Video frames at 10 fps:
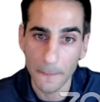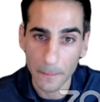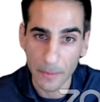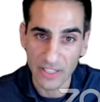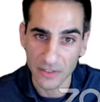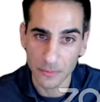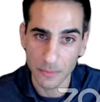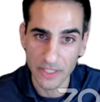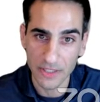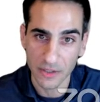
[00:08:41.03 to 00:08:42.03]
massive
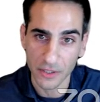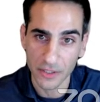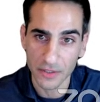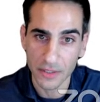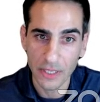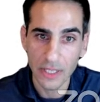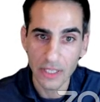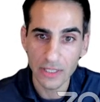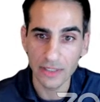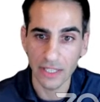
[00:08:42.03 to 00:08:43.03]
B stars
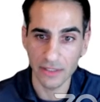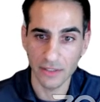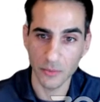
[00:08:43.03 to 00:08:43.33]
that